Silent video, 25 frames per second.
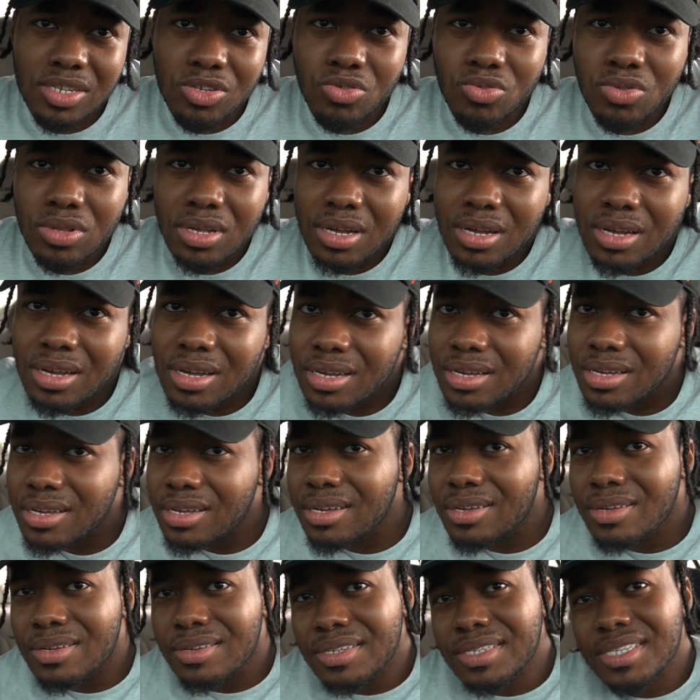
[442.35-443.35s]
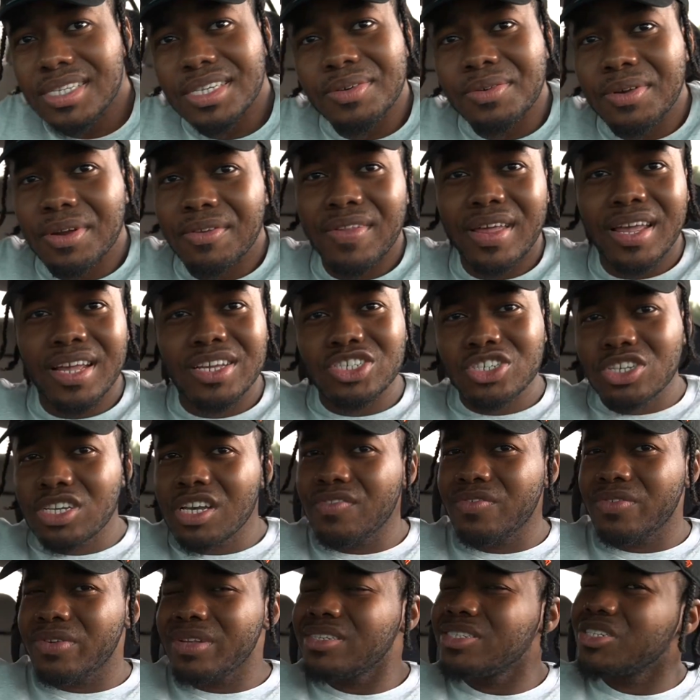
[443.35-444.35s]
You look good, you know what I'm saying? Whatever. She'll
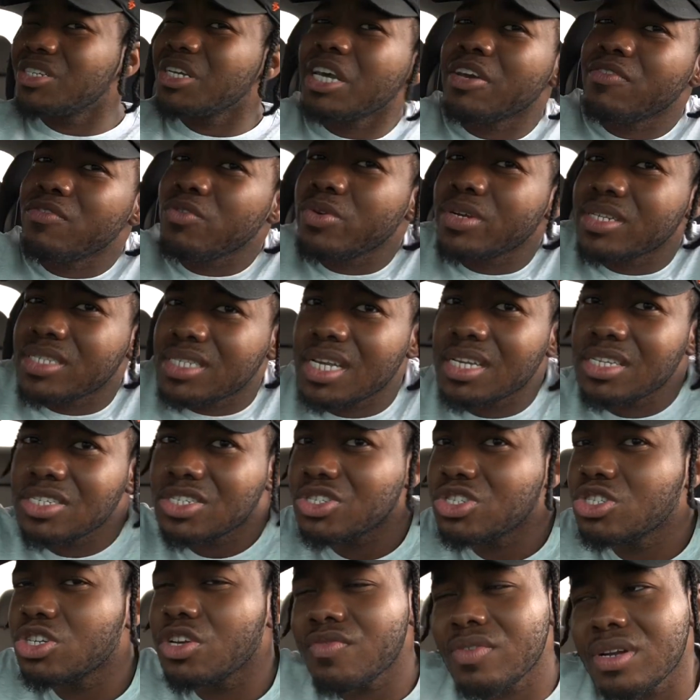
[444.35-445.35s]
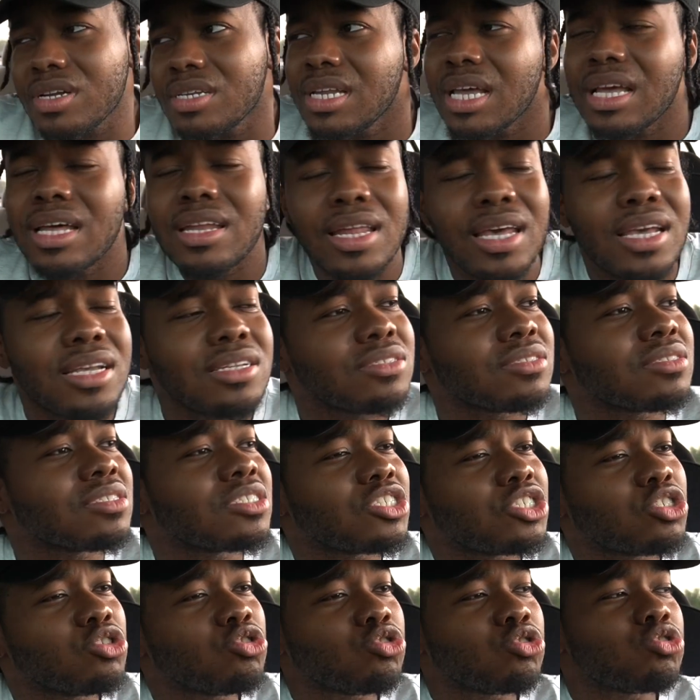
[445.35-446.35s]
give you attention, she'll give you the daylights, you know what I'm
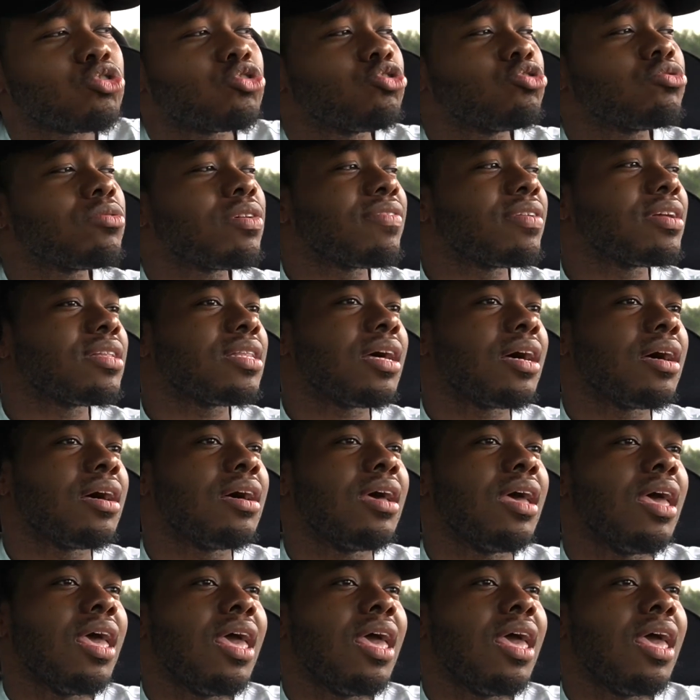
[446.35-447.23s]
saying? She'll talk to you like that.